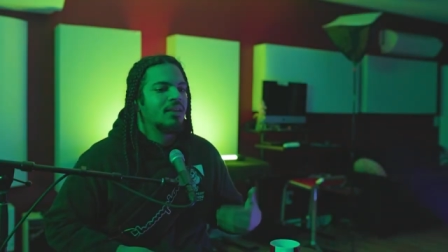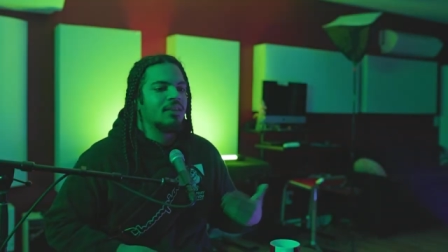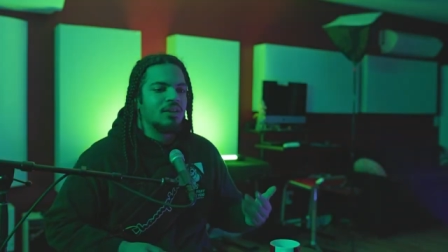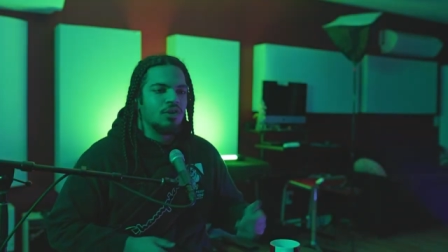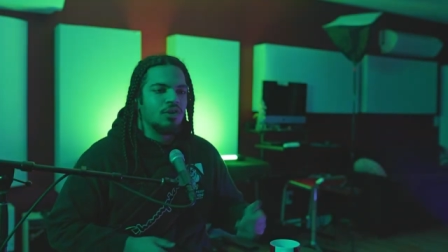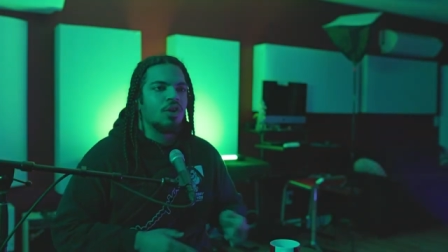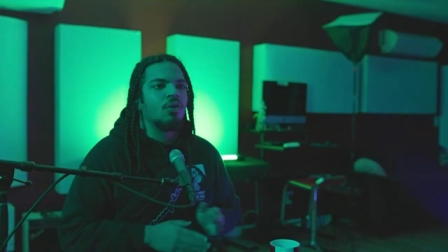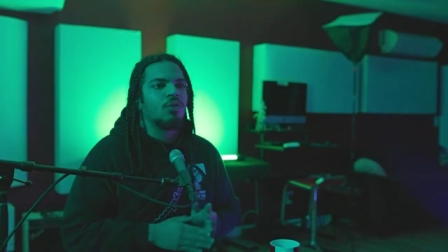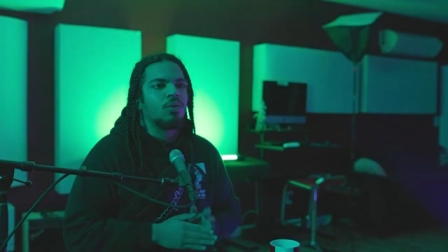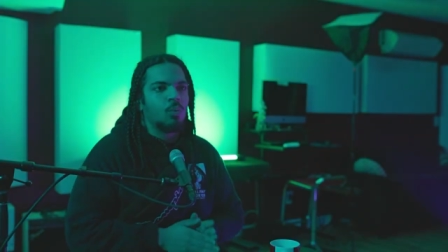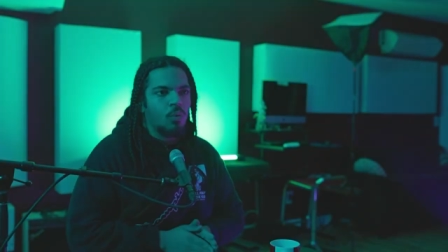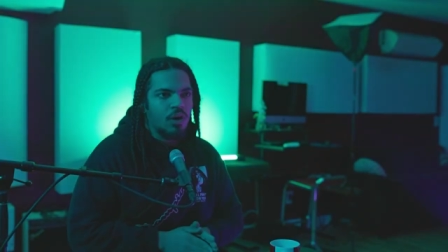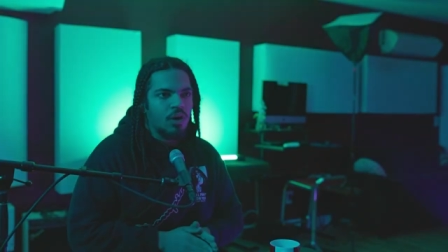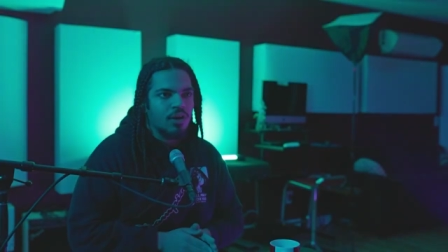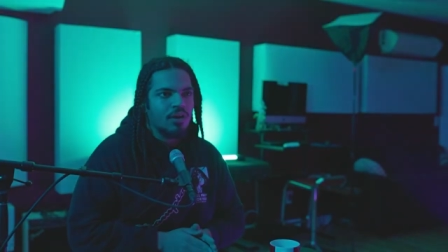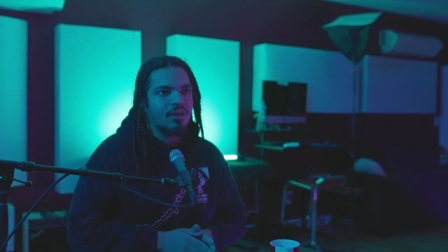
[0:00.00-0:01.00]
then you're going to
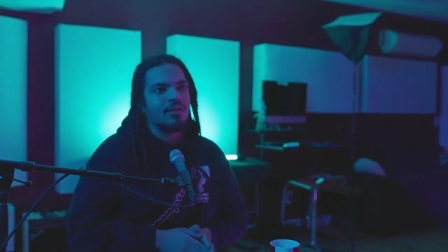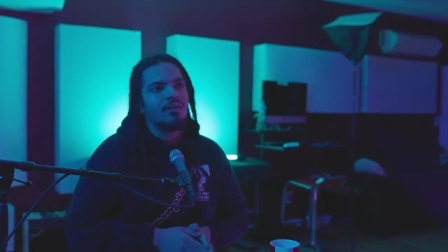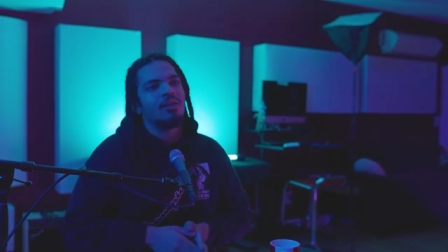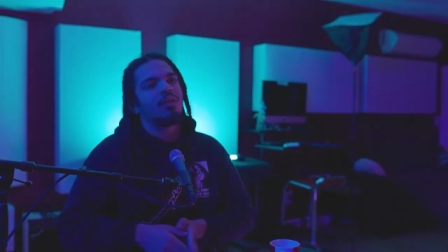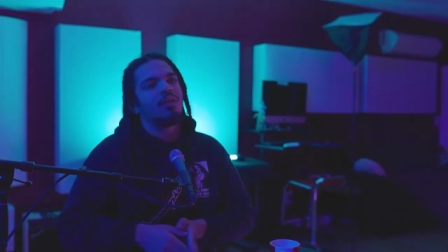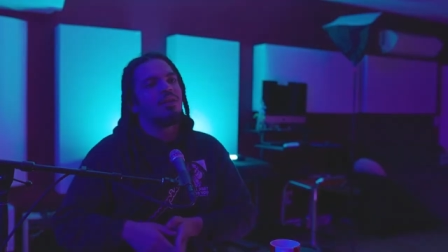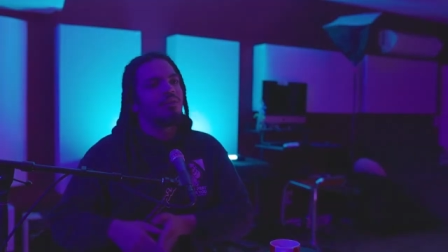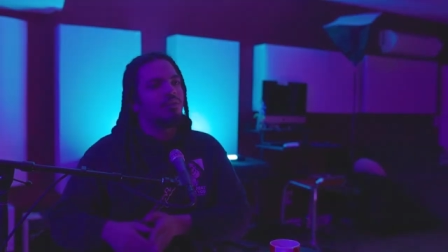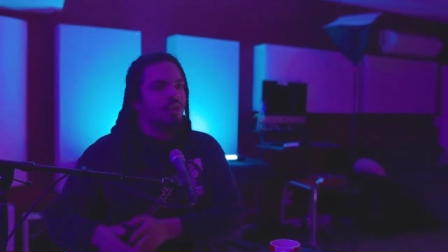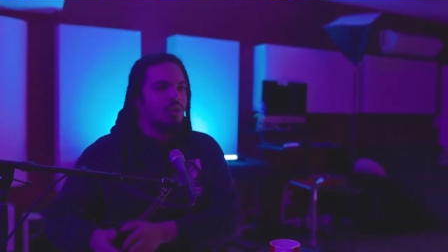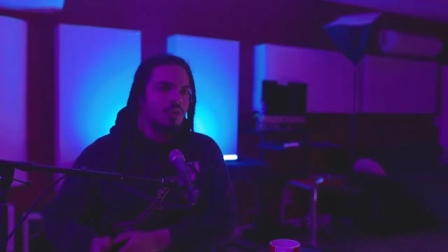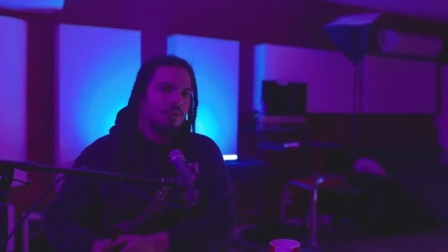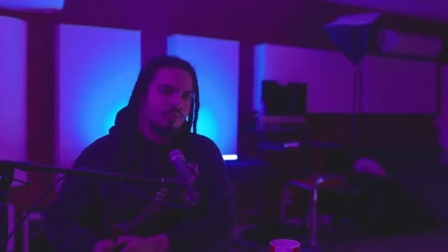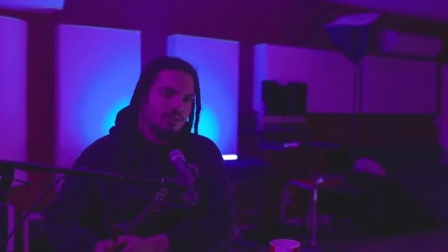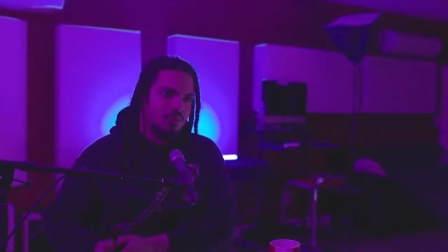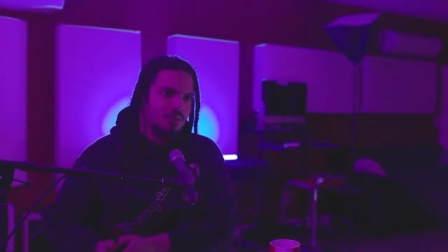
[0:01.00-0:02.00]
work, you know, you have a
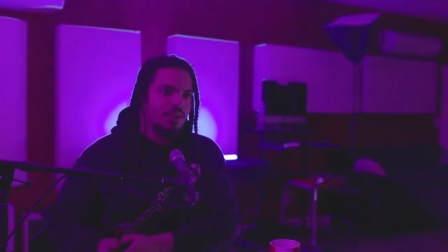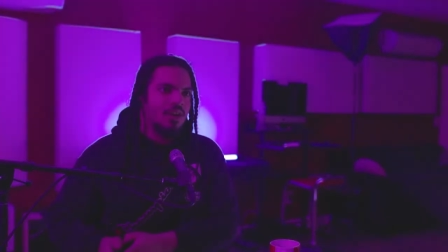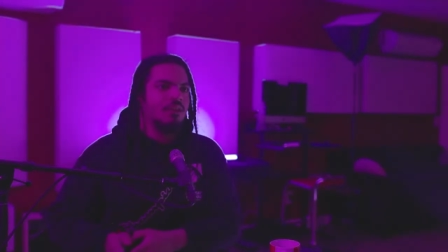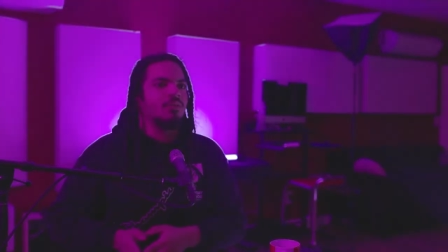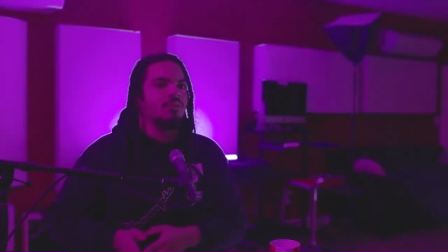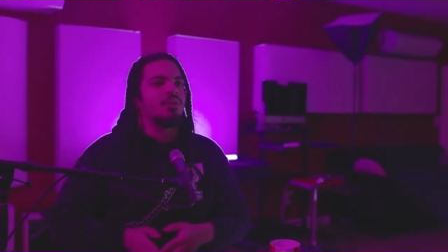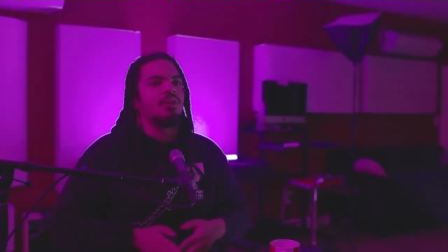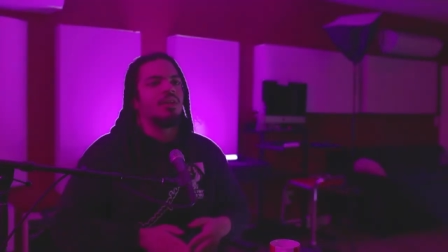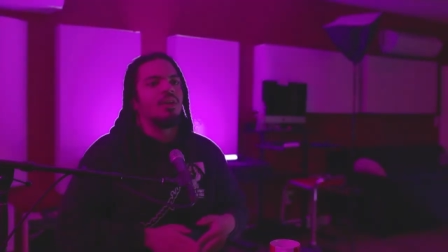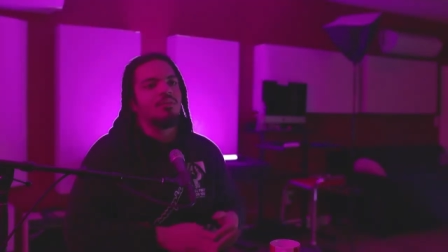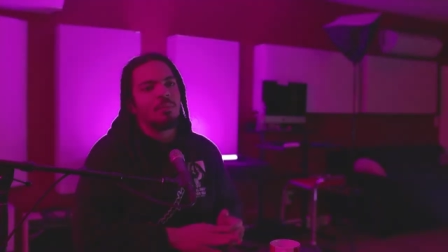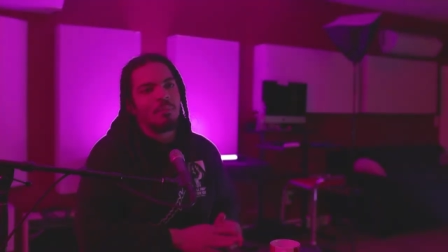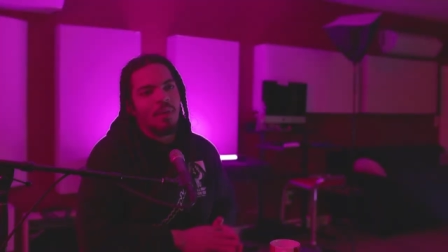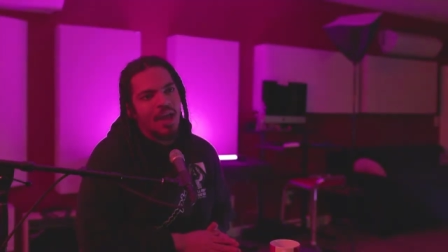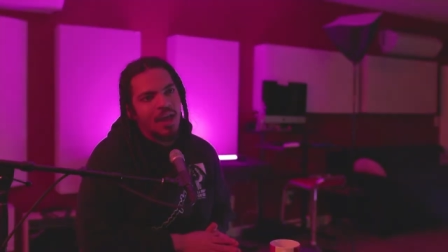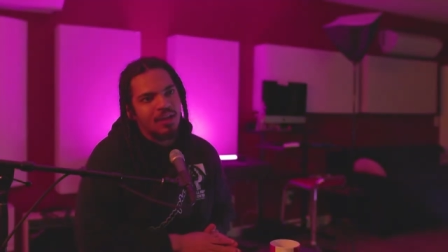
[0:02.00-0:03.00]
girlfriend or whatever, you have
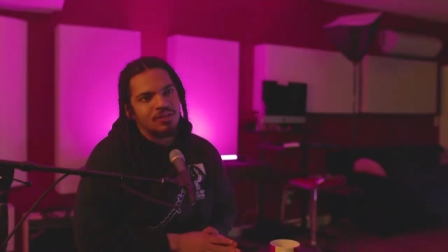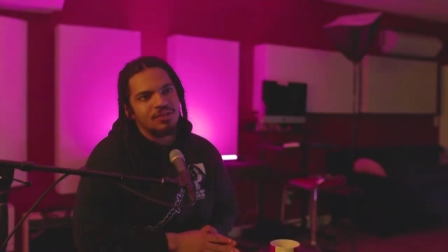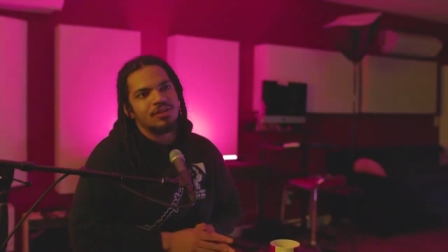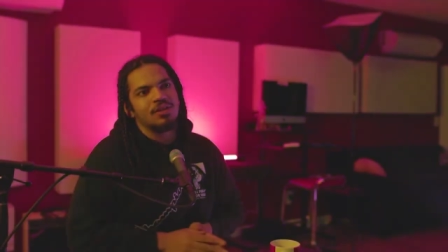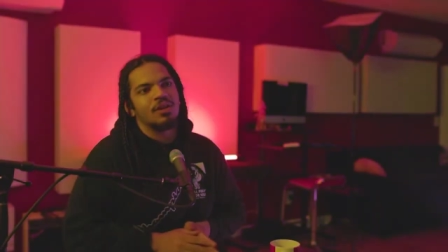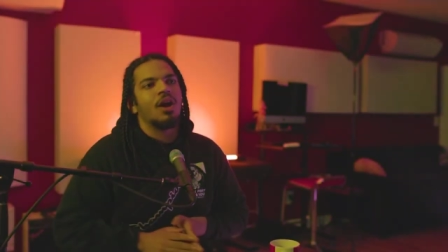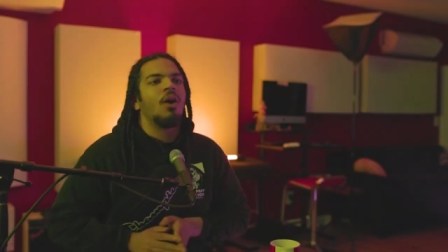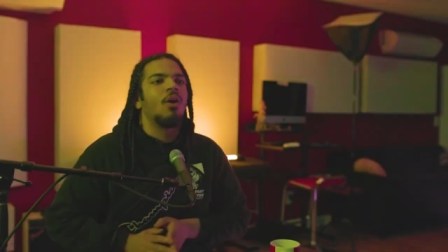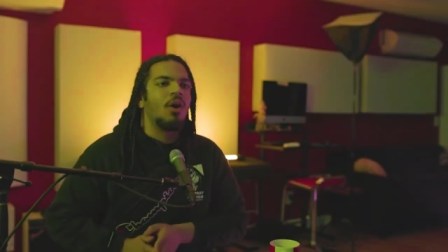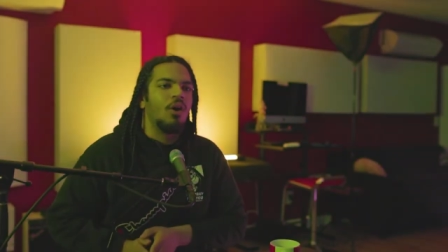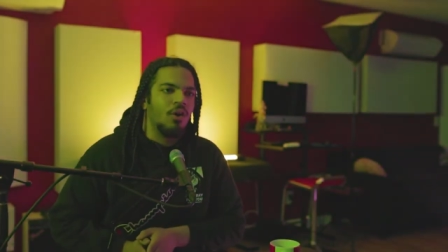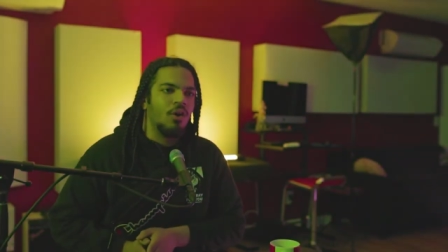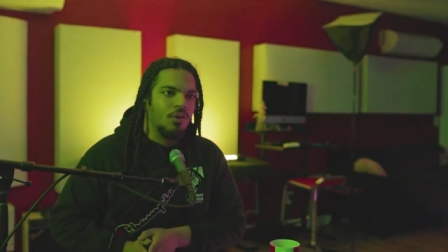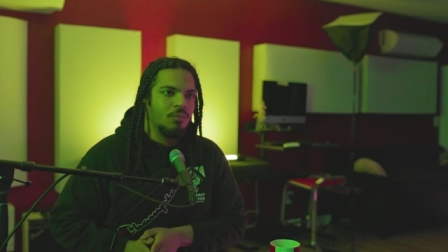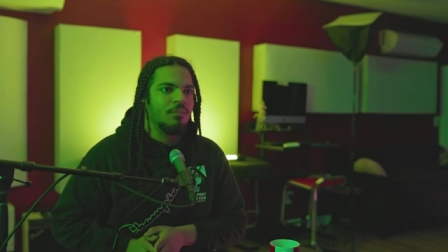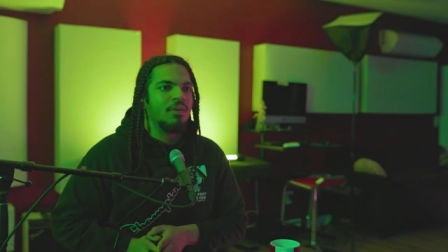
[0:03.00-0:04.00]
your pets, you go mm-hmm.
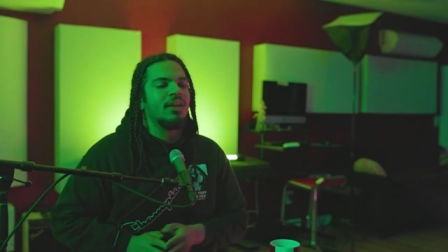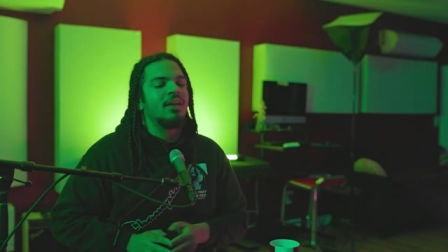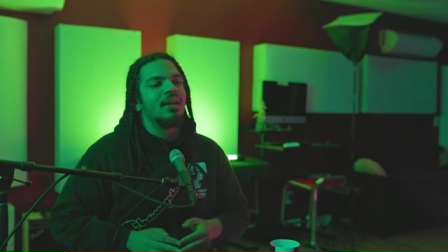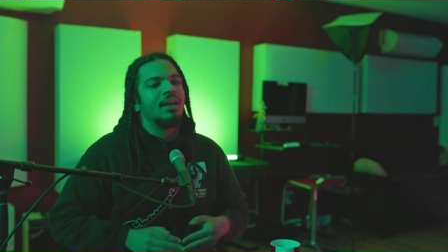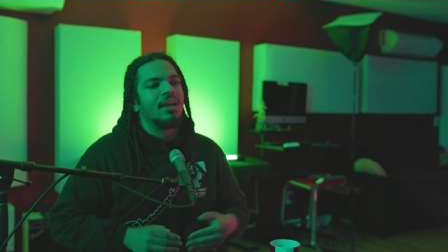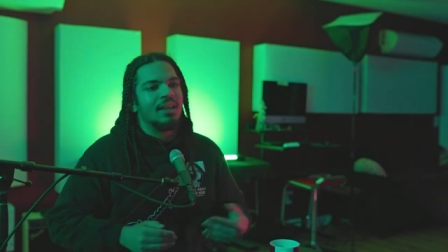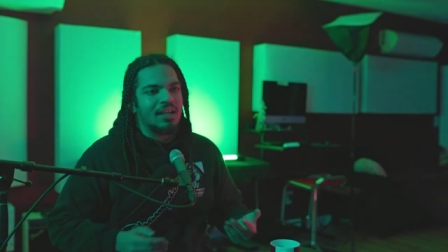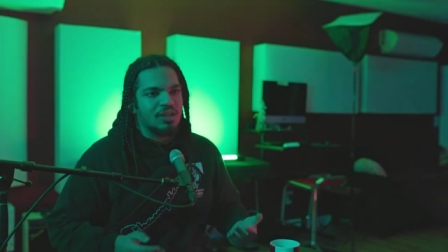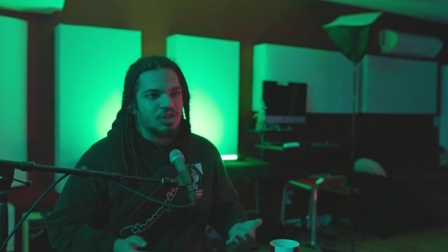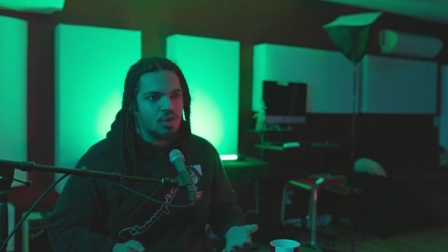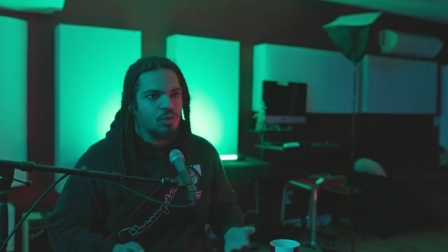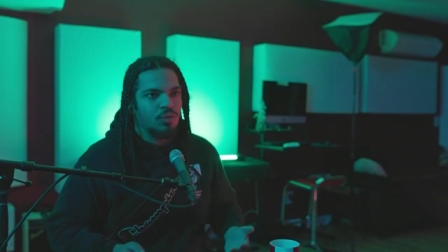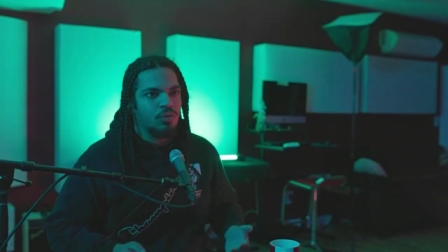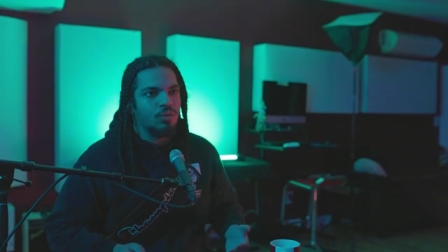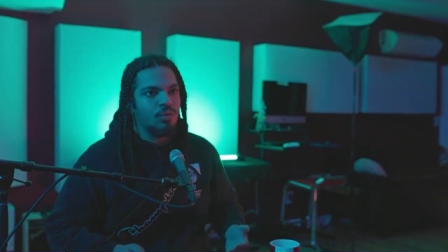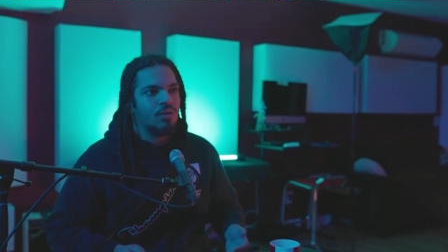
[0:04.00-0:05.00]
home, and that's
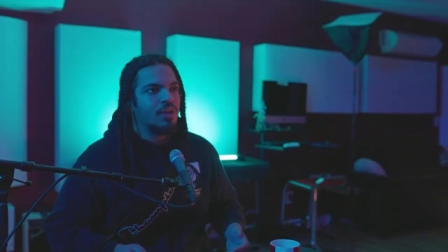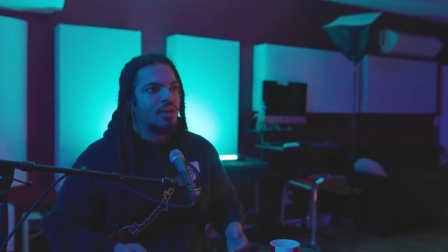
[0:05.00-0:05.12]
cool.